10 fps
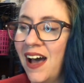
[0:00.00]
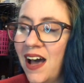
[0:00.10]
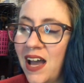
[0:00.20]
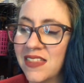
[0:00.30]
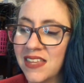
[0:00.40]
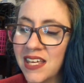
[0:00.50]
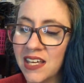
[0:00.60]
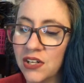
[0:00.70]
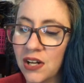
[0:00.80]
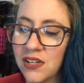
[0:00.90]
I think
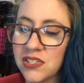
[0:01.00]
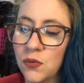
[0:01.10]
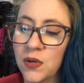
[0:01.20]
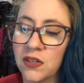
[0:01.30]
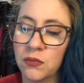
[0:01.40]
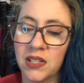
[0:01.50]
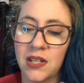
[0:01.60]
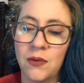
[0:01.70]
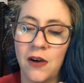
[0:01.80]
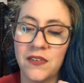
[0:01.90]
it could also work
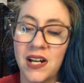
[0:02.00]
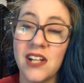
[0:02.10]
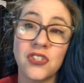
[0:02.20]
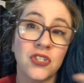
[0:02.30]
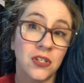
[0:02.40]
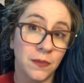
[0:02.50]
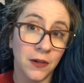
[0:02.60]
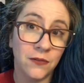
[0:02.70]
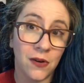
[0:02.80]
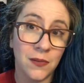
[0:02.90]
really well for not
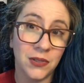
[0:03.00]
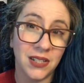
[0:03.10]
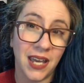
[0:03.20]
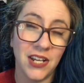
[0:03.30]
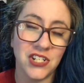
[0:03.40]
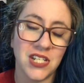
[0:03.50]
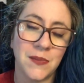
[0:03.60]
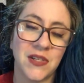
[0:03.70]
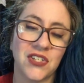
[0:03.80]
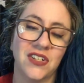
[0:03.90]
super formal occasions,
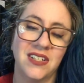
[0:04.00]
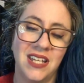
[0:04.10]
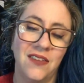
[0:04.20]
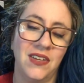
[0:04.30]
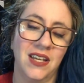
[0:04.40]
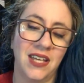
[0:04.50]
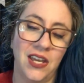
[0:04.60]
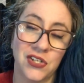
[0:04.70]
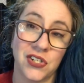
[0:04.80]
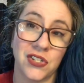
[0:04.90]
but certain evening
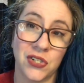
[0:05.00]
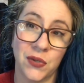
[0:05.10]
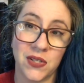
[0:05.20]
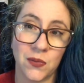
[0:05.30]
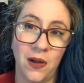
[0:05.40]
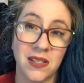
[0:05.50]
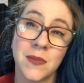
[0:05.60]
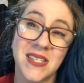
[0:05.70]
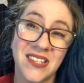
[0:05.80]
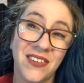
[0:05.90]
occasions too as well,
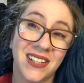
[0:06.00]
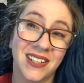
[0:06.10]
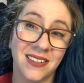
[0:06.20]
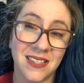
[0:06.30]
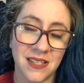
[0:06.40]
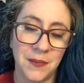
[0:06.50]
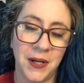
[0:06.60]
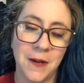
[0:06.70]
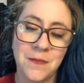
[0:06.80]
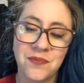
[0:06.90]
specifically in the
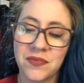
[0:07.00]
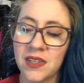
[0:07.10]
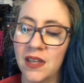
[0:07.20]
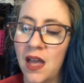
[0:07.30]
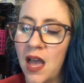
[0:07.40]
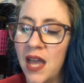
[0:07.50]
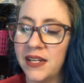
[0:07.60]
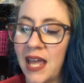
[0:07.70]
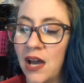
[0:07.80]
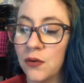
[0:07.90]
summer.
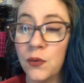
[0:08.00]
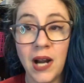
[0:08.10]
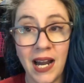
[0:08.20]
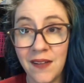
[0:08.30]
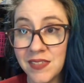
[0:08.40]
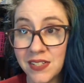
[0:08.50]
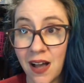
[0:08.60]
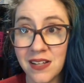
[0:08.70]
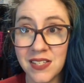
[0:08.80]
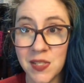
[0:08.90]
Now, where I have to
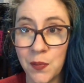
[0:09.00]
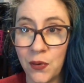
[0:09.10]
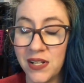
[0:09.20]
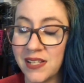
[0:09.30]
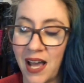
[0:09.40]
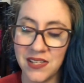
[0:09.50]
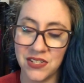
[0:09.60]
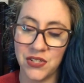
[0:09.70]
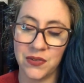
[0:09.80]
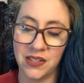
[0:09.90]
dox this point has
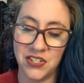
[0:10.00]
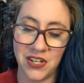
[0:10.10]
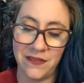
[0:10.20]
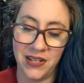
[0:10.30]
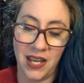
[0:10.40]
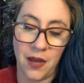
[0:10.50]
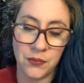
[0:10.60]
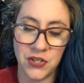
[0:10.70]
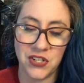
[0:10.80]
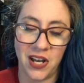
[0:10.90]
to do with longevity and
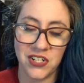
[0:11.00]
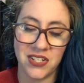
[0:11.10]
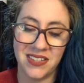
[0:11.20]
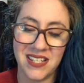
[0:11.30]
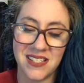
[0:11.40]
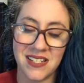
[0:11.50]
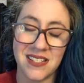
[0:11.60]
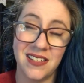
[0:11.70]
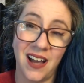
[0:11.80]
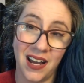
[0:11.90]
projection. This
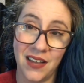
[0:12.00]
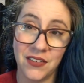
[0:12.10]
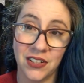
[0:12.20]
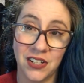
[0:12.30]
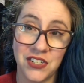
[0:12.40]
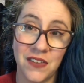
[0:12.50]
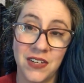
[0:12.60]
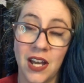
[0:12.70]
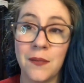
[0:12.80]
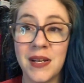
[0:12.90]
does not have good
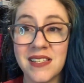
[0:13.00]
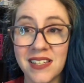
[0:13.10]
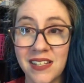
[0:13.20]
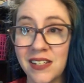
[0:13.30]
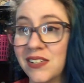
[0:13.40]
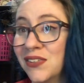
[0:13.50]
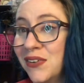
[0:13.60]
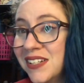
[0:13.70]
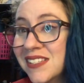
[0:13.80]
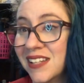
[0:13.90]
longevity on my skin,
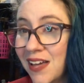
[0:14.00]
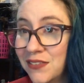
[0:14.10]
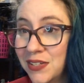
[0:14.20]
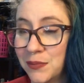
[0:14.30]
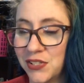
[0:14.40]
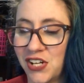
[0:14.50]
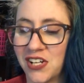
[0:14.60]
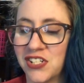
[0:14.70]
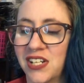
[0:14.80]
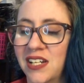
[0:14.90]
nor does it have good
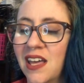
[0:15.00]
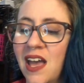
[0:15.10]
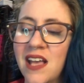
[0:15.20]
projection.